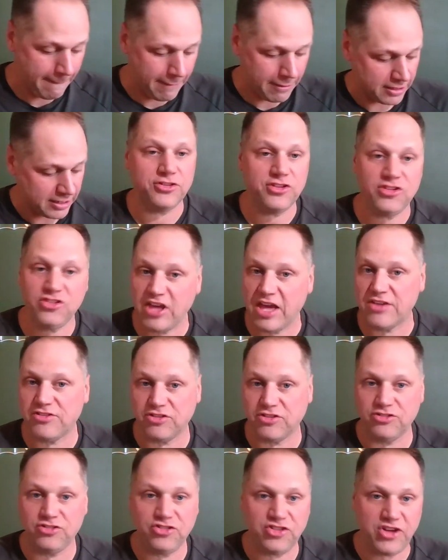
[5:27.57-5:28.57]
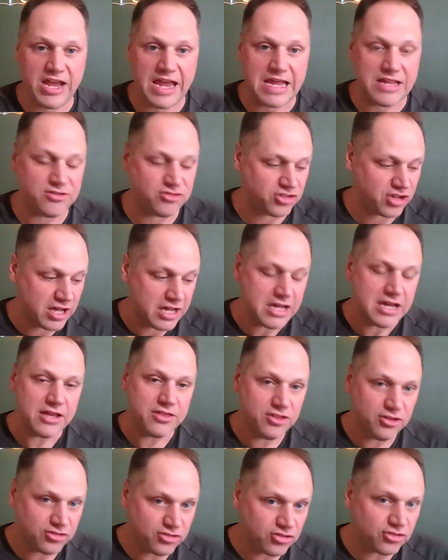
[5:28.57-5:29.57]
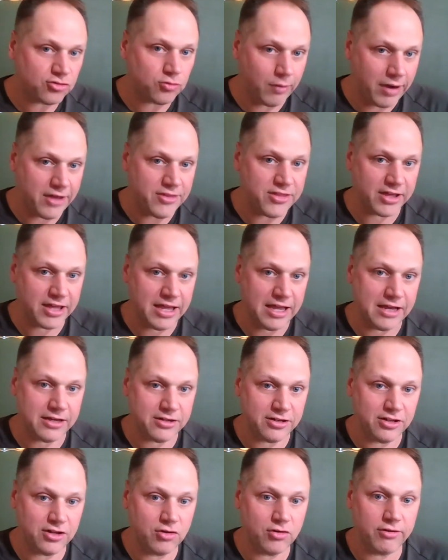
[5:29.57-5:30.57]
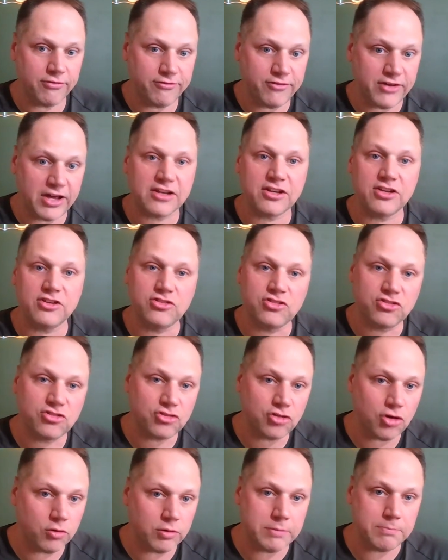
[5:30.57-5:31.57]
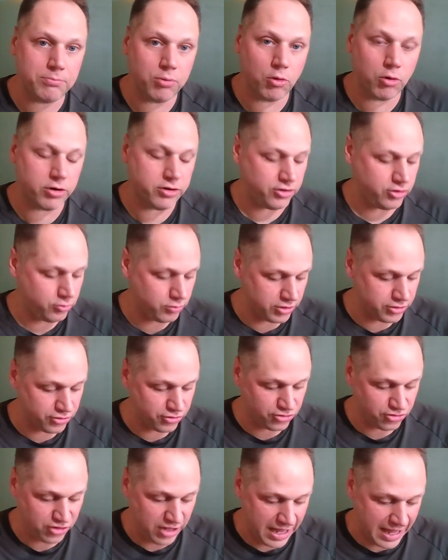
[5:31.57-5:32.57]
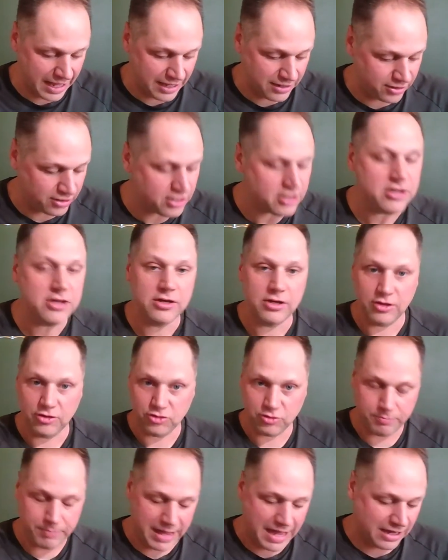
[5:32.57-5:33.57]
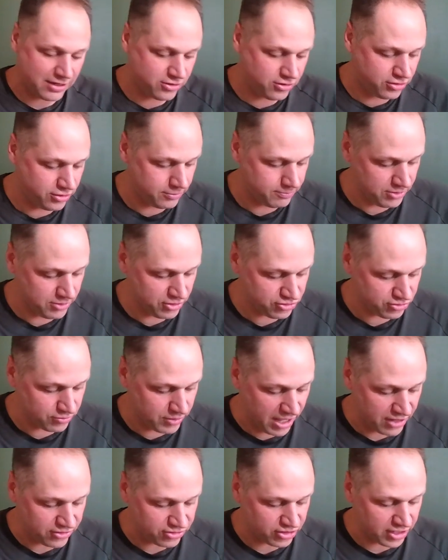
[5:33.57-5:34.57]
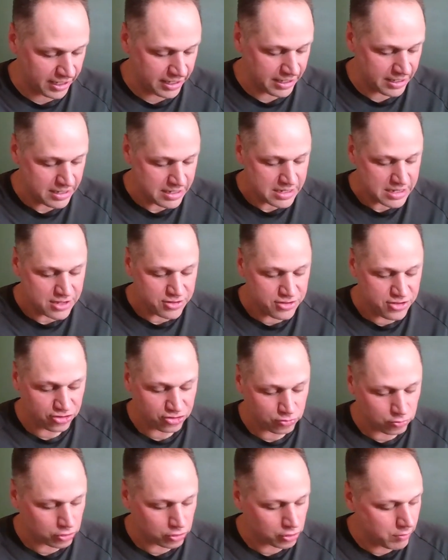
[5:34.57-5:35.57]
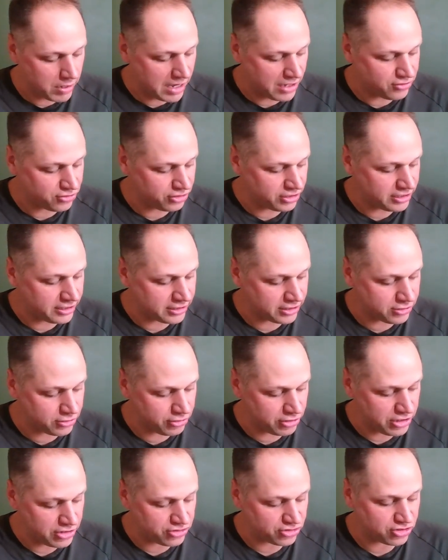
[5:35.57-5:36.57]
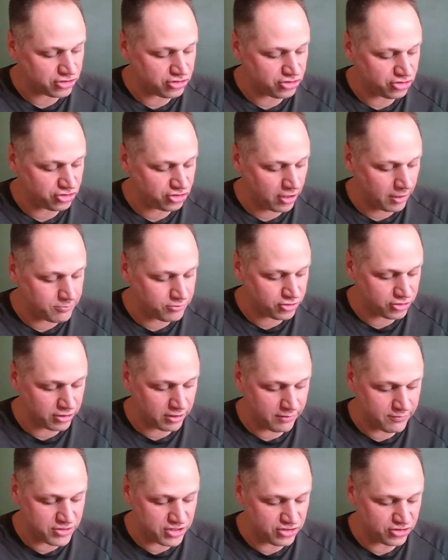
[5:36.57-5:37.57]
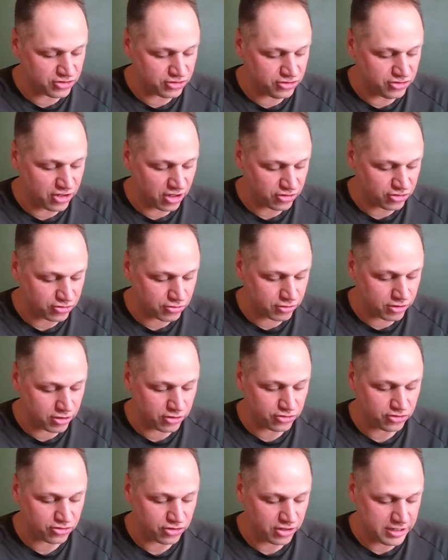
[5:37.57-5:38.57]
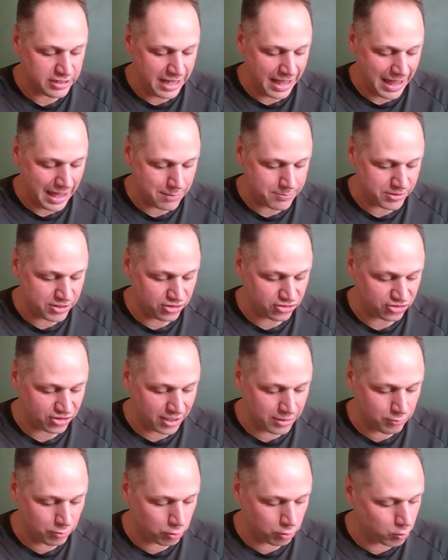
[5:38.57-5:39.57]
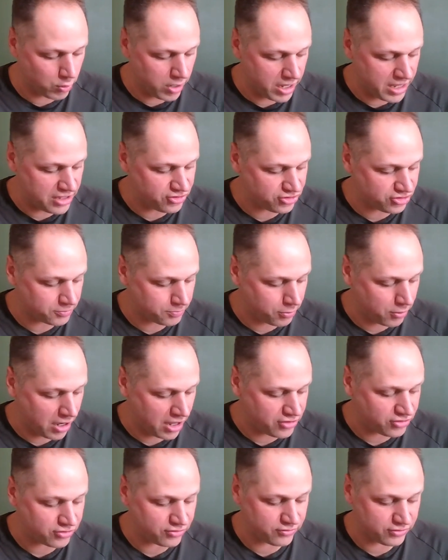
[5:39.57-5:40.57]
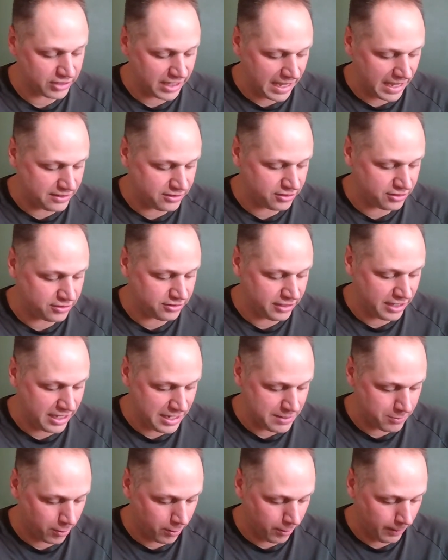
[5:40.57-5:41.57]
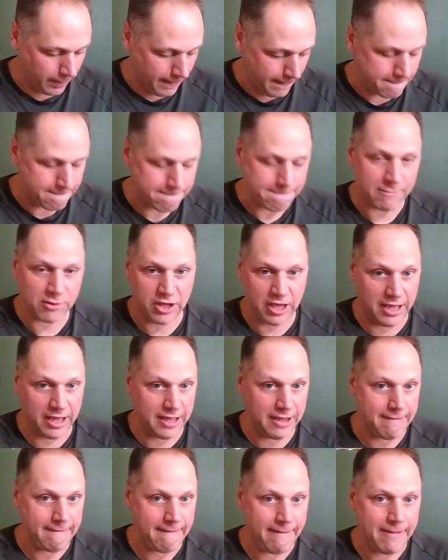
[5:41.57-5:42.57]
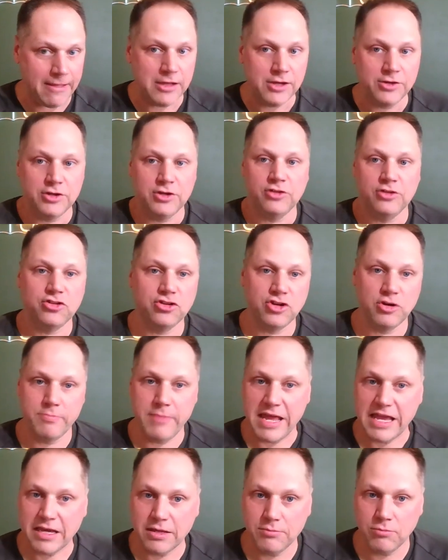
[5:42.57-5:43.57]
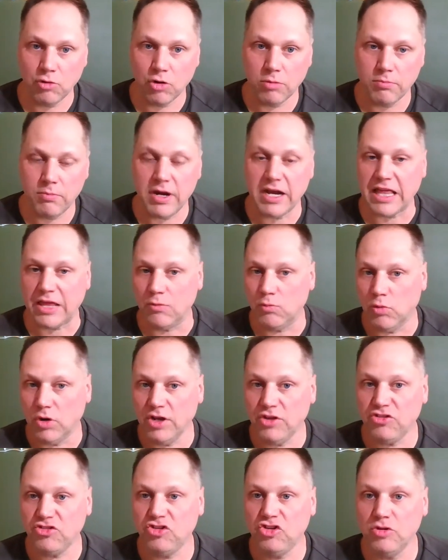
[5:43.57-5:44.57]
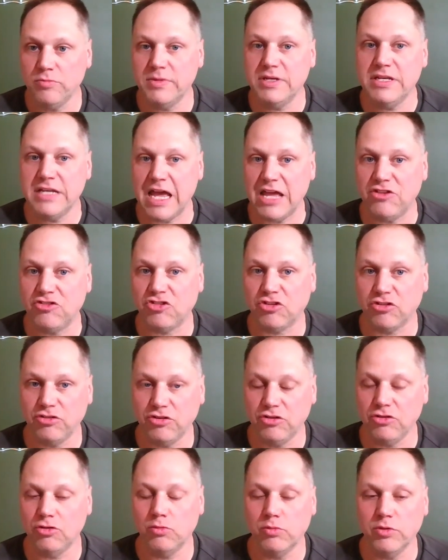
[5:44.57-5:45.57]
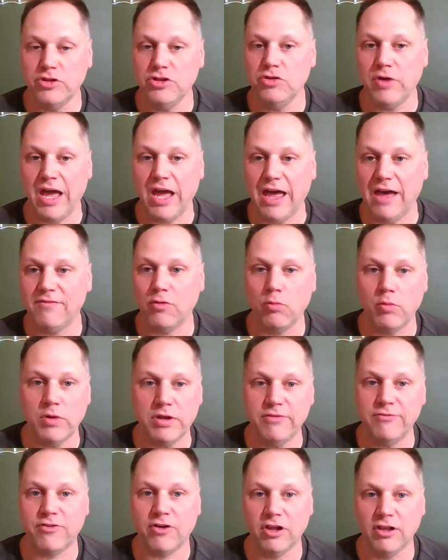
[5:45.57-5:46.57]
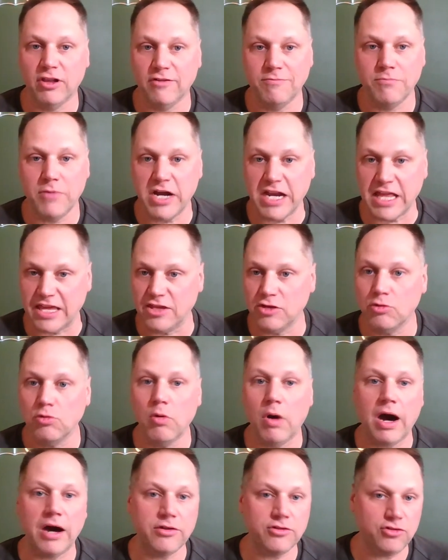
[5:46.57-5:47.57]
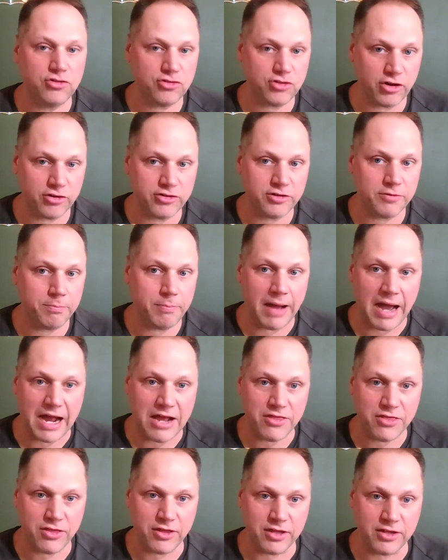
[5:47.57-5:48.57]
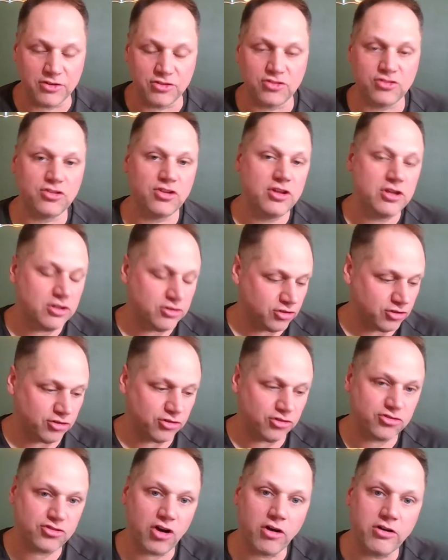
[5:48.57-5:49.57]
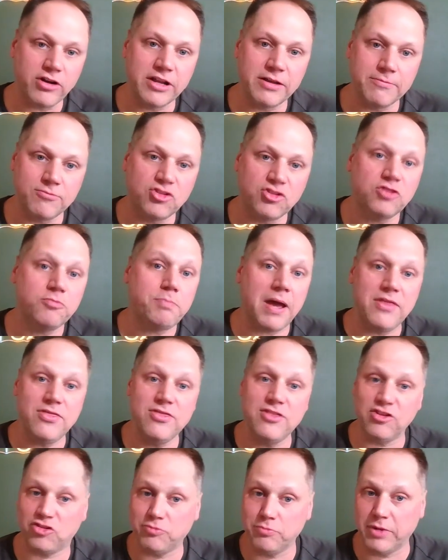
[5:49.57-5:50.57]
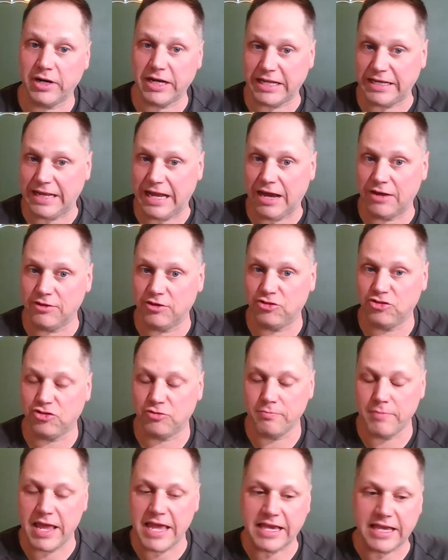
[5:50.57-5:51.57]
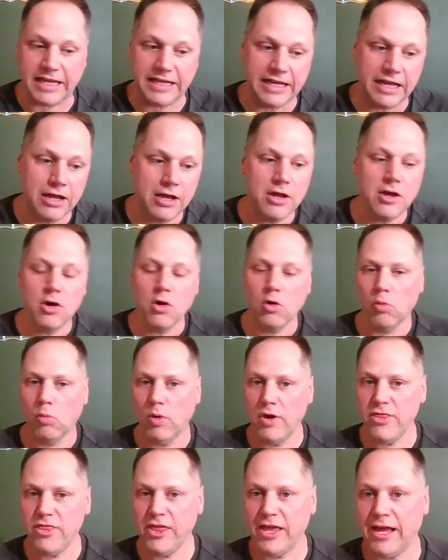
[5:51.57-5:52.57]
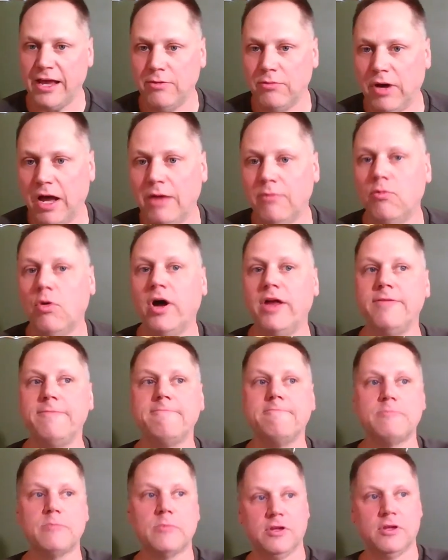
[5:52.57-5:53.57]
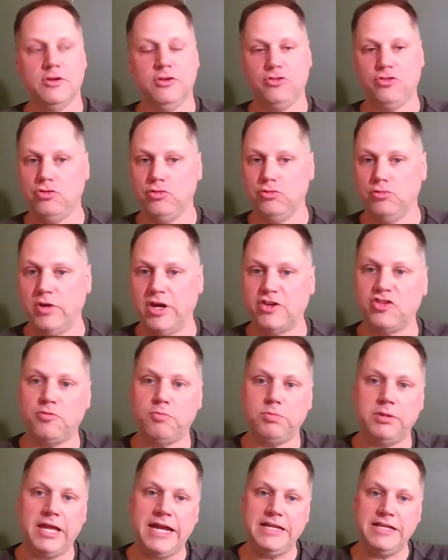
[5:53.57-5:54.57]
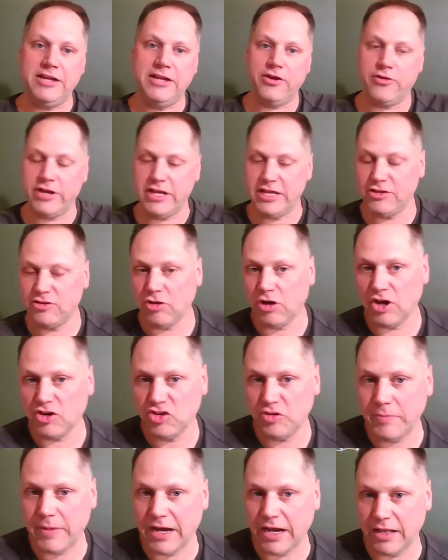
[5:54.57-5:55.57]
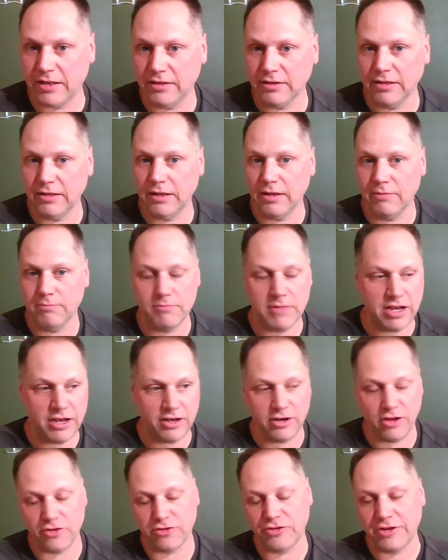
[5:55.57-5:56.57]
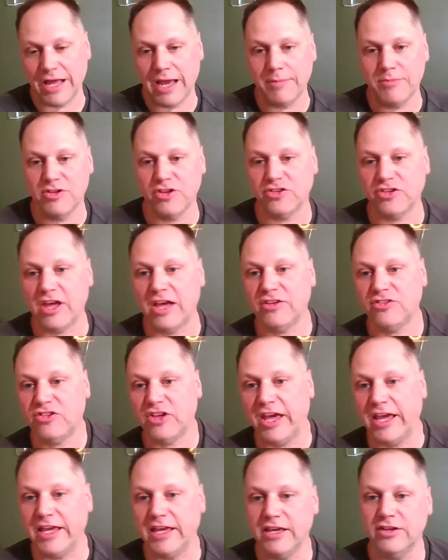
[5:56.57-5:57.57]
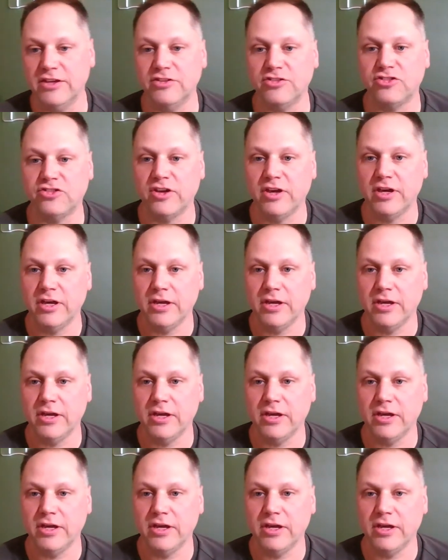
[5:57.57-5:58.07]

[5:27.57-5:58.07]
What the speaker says: This hasn't changed. This is why the Cantillon Effect is so important to understand. So back to his essay. This will gradually increase consumption of these industrious inhabitants and will raise the price of land and labor. Okay? So you're making more money. What does human nature do when you have a windfall of money? You go out and you start to buy things. So you're starting to spend this money now that you're making. One thing I want to explain here, and he talks about it at another time in this essay, is